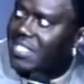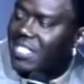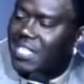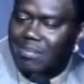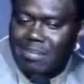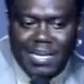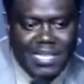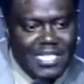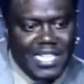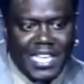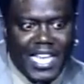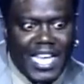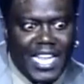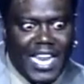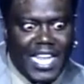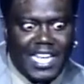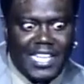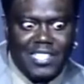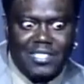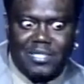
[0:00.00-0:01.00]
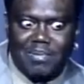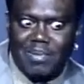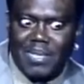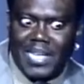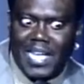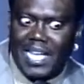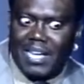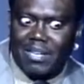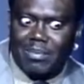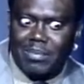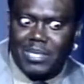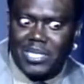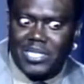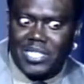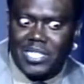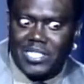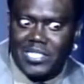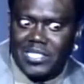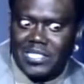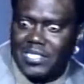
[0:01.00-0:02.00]
Shit, my dick ain't like it used to be. Ain't gonna
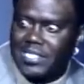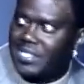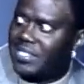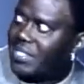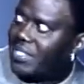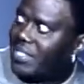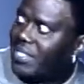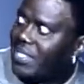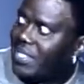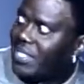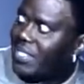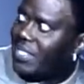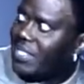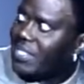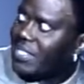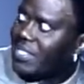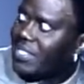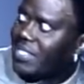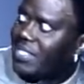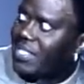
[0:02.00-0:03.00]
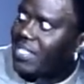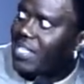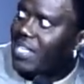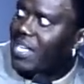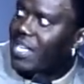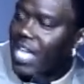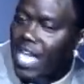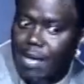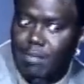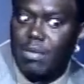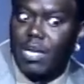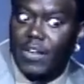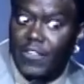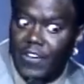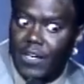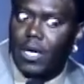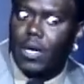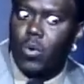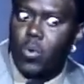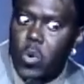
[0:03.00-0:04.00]
bullshit you. That
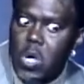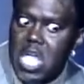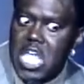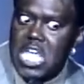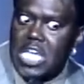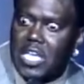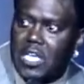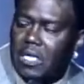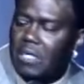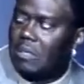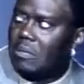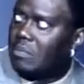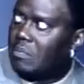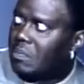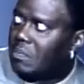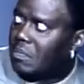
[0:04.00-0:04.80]
motherfucker weak.